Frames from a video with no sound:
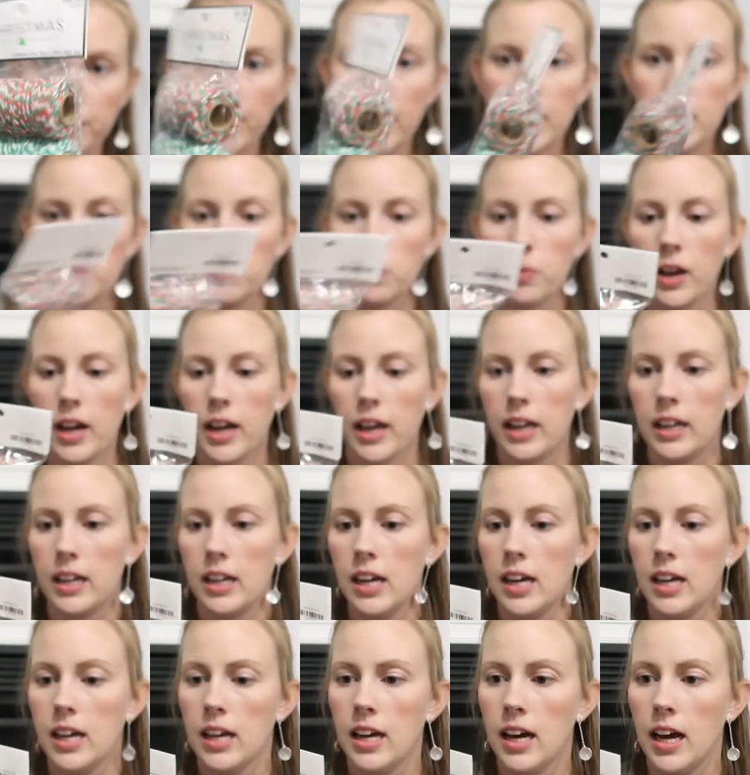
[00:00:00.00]
red and white.
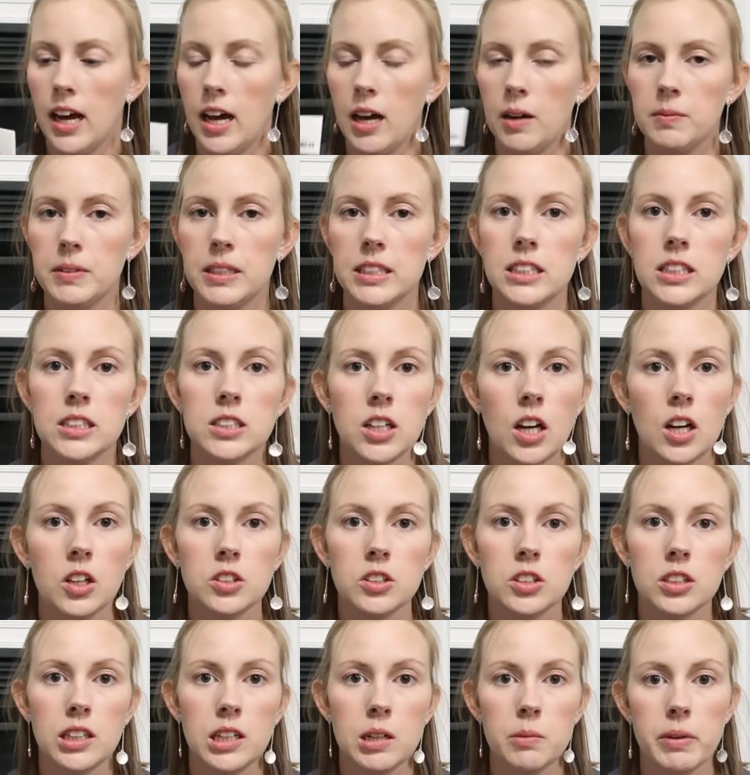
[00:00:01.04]
This is
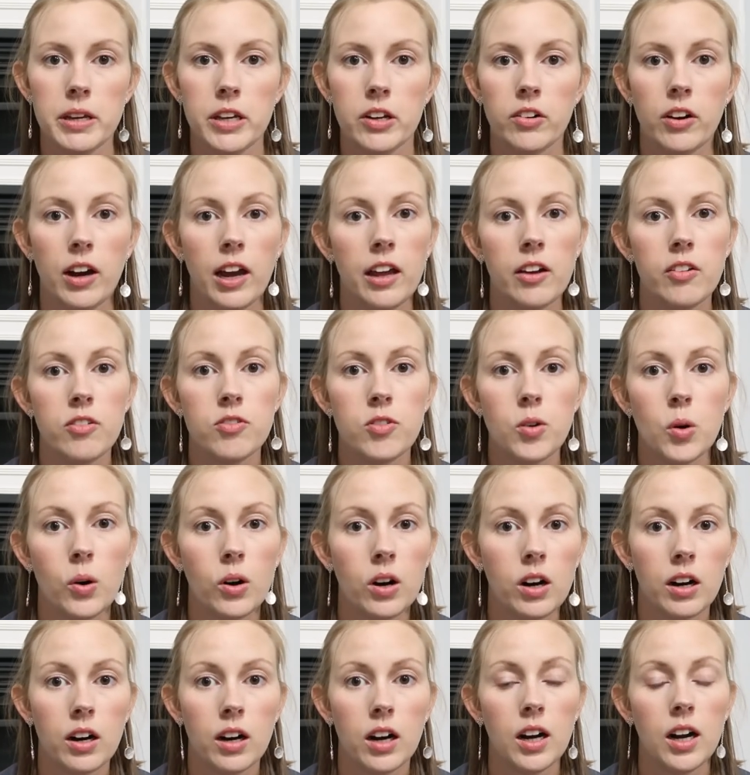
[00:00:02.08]
also going to be great
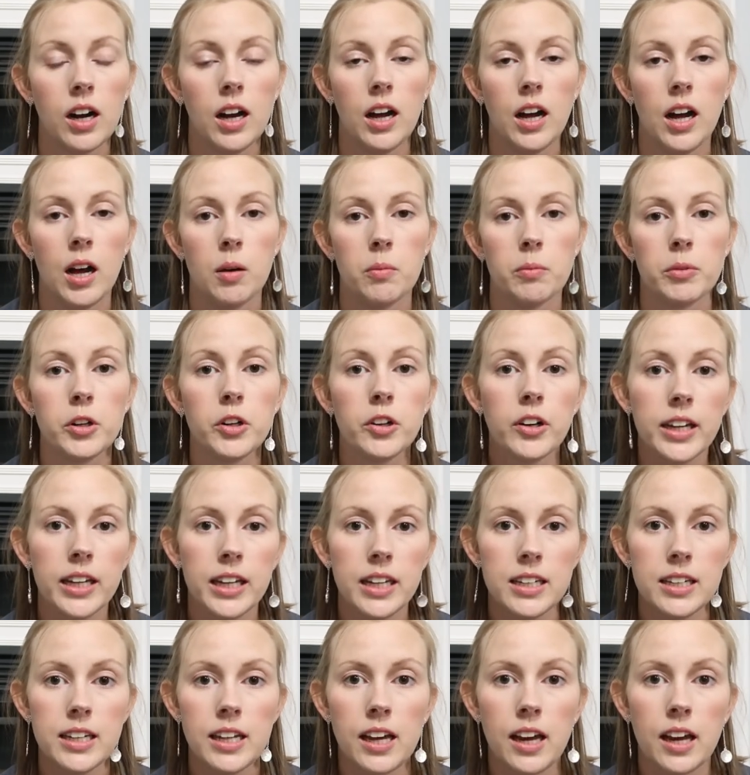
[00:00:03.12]
for
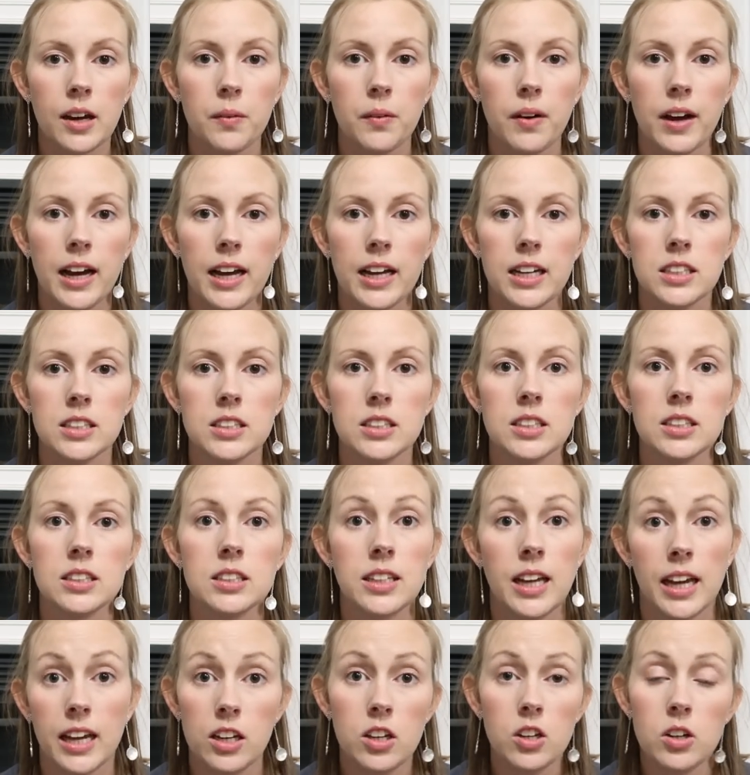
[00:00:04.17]
Cricut DIYs,
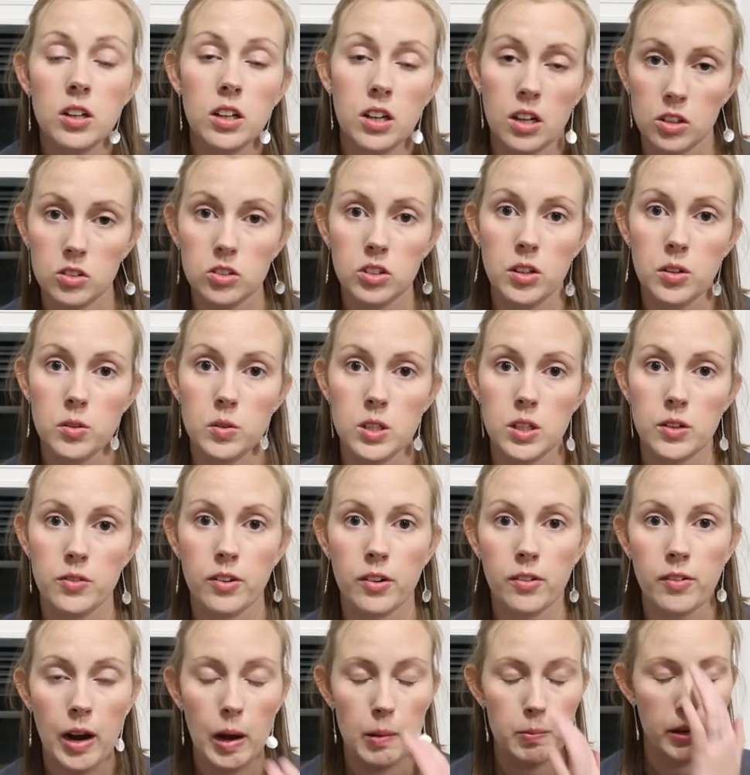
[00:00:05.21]
and you can also use it
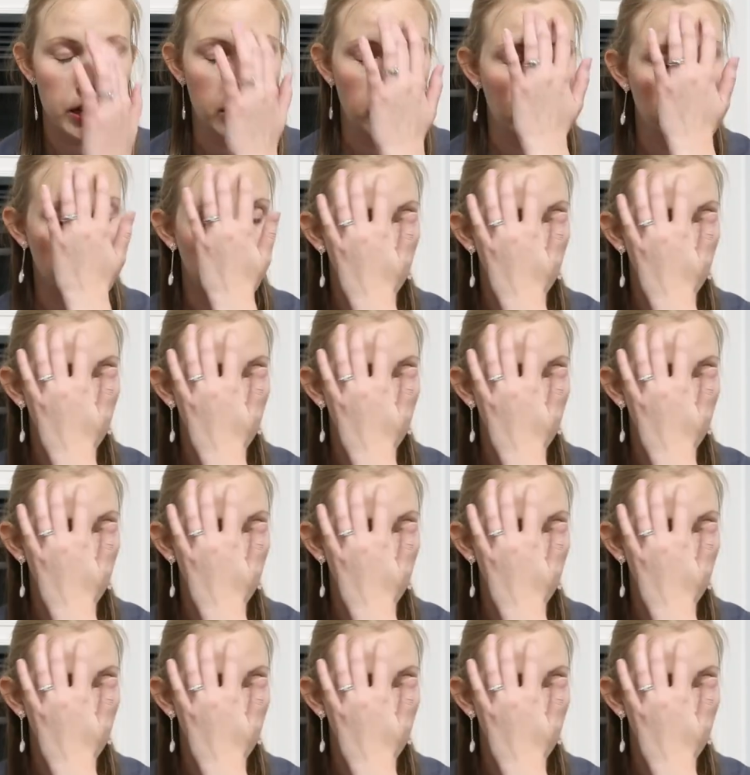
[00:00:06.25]
for wrapping your